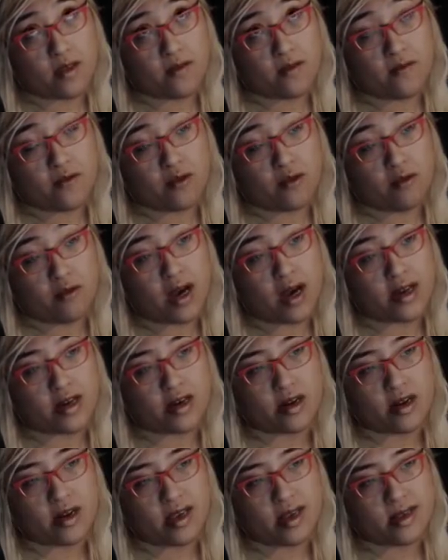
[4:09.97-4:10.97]

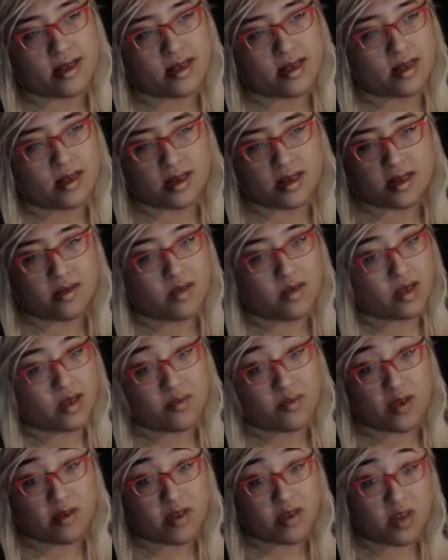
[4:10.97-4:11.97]
water. It's
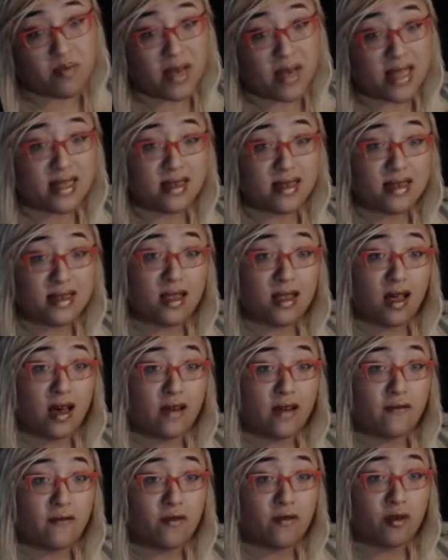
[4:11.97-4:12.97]
pretty much best in
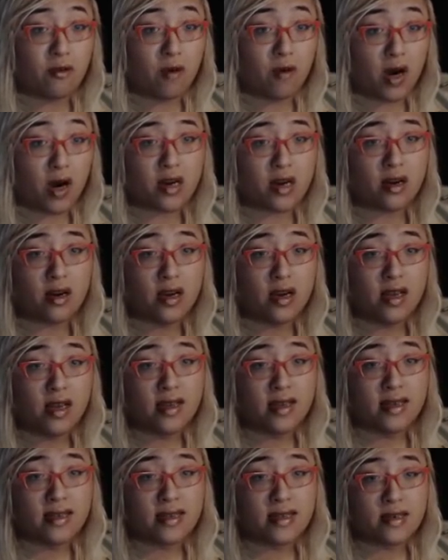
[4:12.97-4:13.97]
slot for water.
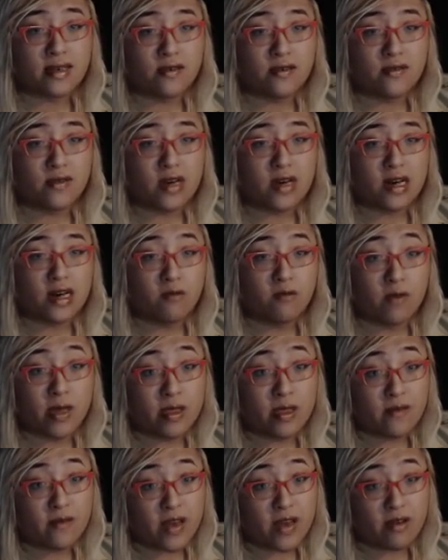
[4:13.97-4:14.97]
So when
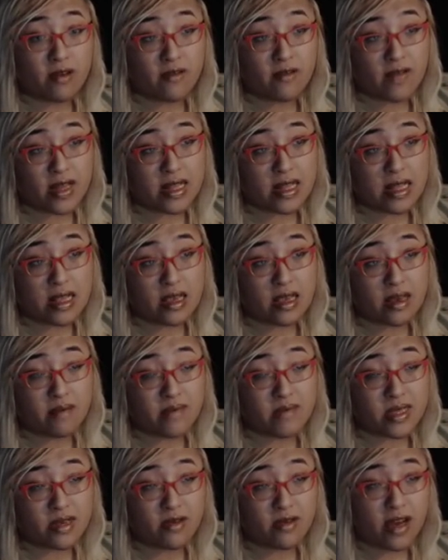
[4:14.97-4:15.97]
the Fenrir event
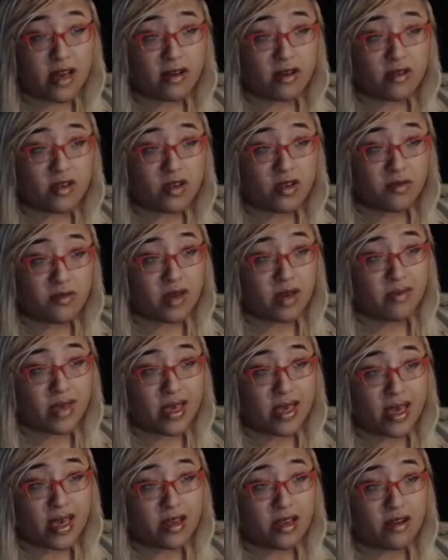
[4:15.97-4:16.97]
comes around, you want to be
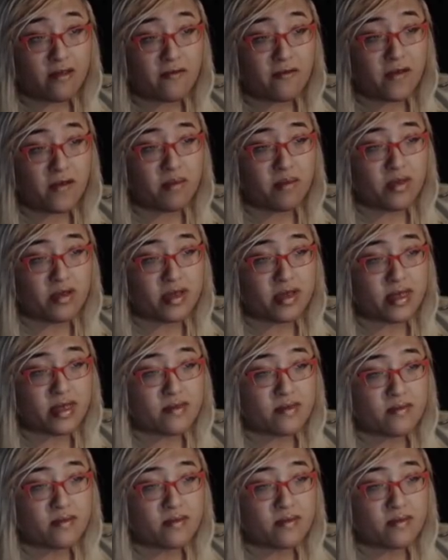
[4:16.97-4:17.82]
getting your Fimbles.